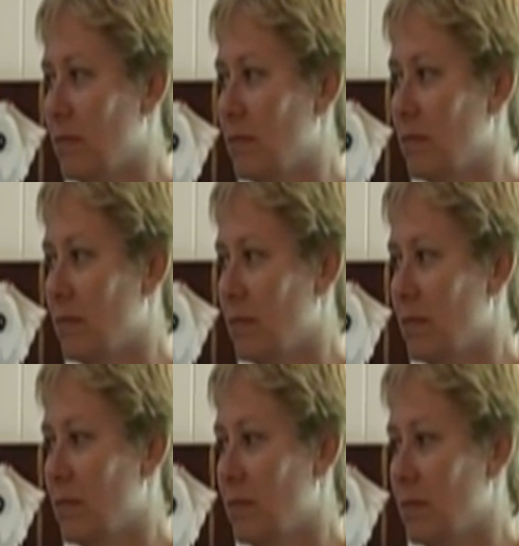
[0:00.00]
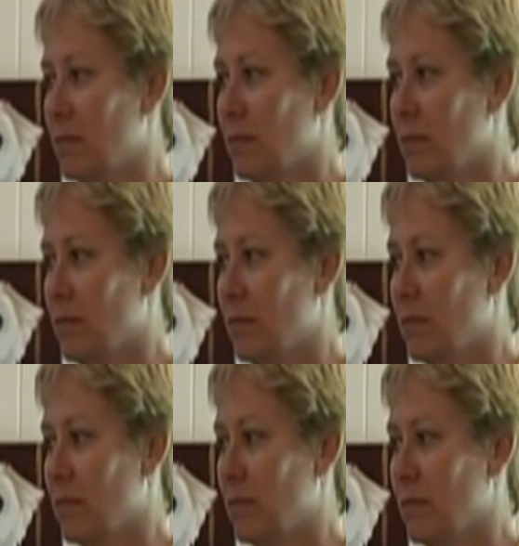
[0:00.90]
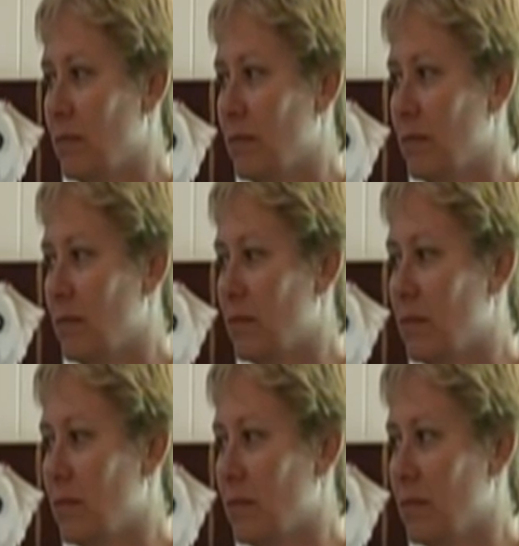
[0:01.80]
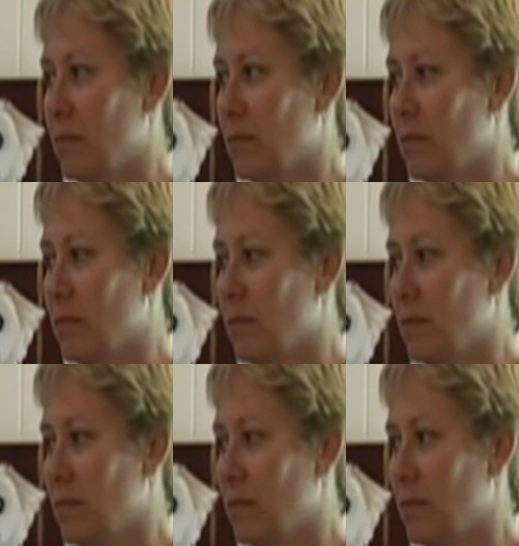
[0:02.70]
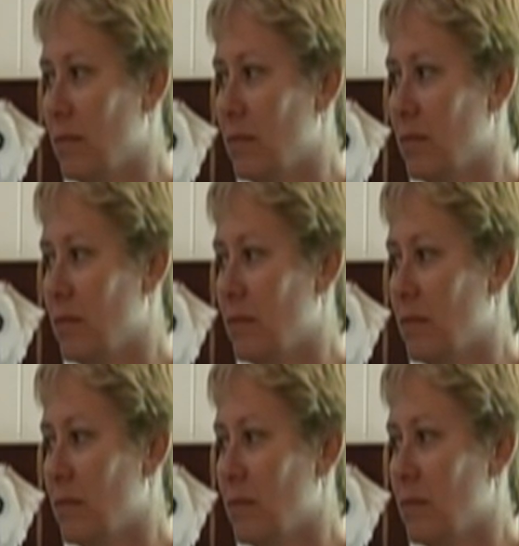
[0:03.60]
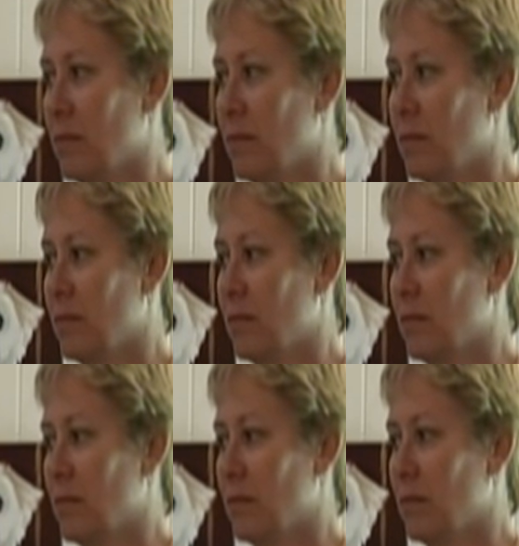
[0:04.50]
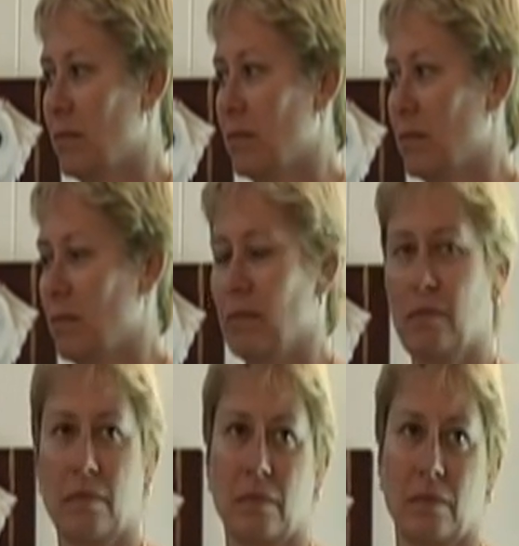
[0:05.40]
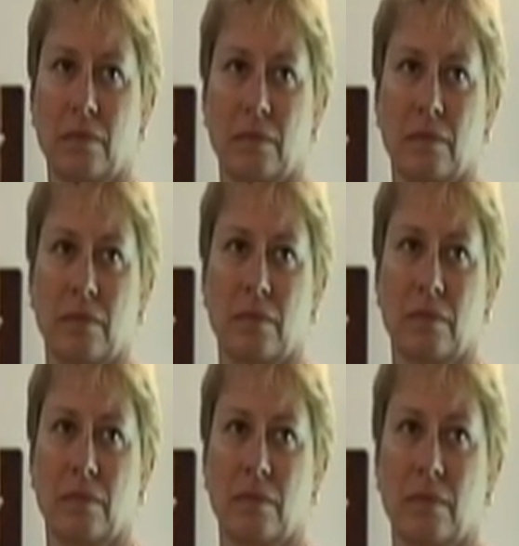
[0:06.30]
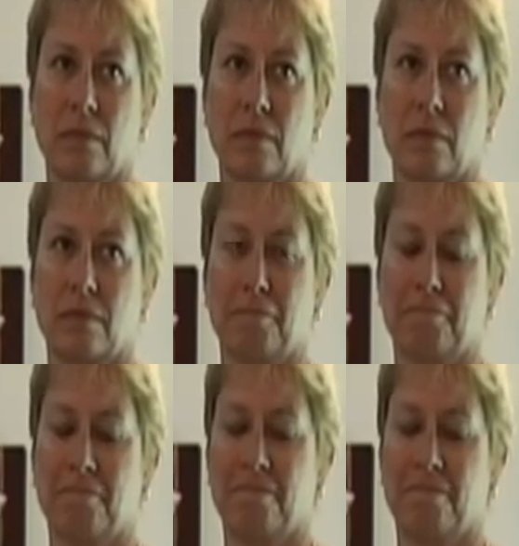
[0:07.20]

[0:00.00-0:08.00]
The person shown says nothing.